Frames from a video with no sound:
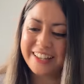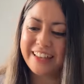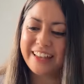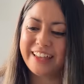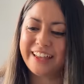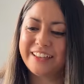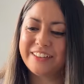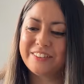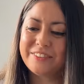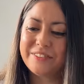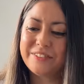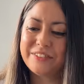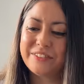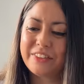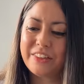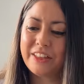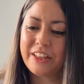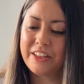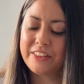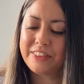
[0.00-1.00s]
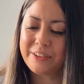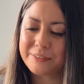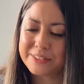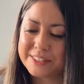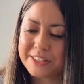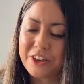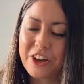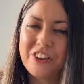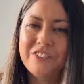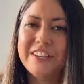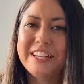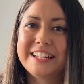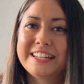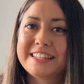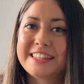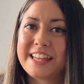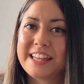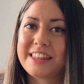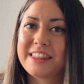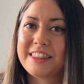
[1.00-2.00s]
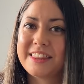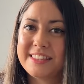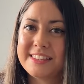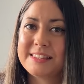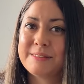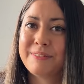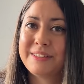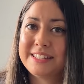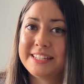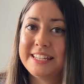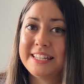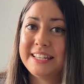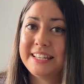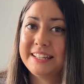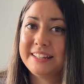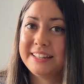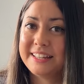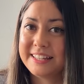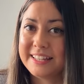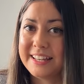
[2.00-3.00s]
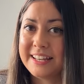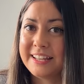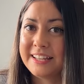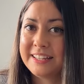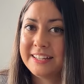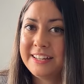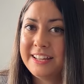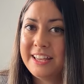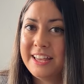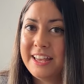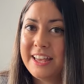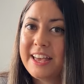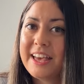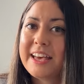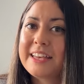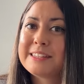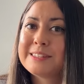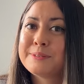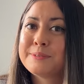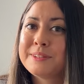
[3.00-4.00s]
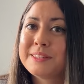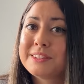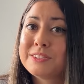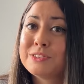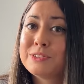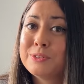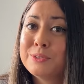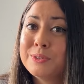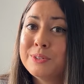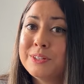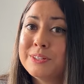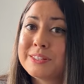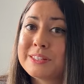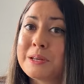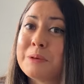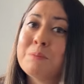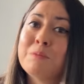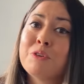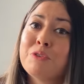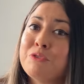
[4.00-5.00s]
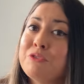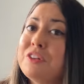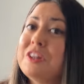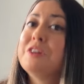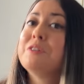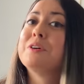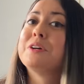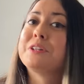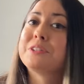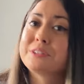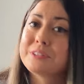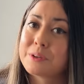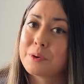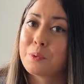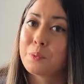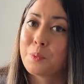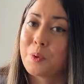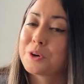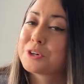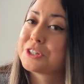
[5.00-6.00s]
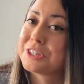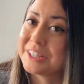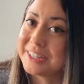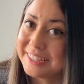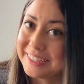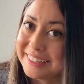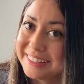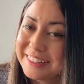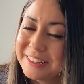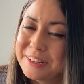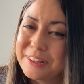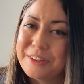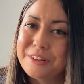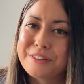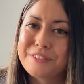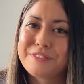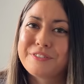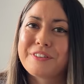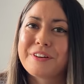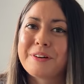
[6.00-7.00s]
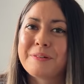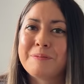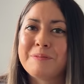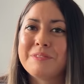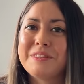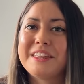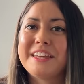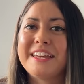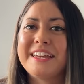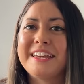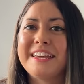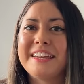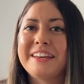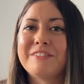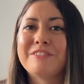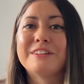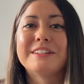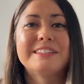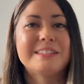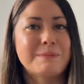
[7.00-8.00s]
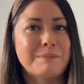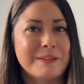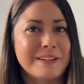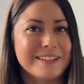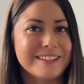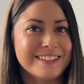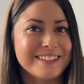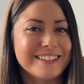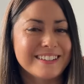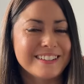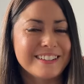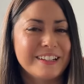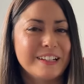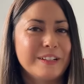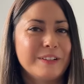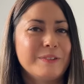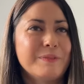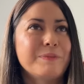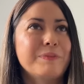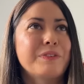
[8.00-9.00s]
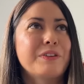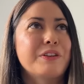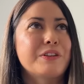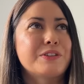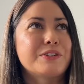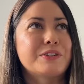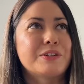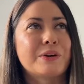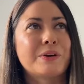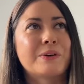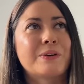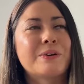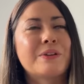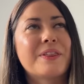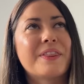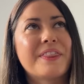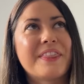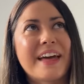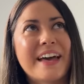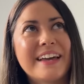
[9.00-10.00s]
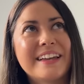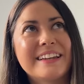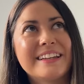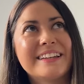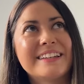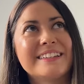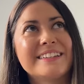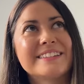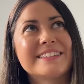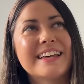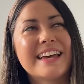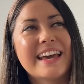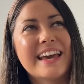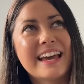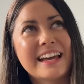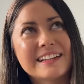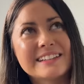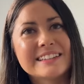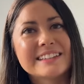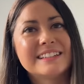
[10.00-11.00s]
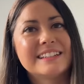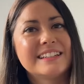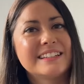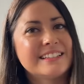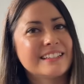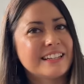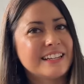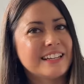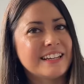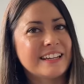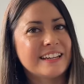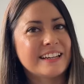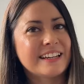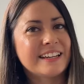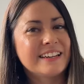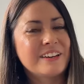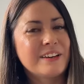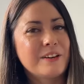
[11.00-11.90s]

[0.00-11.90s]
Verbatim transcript: Um, there was a comment that this particular yarn has withstood some rigorous washing from the recipient. So that is excellent to hear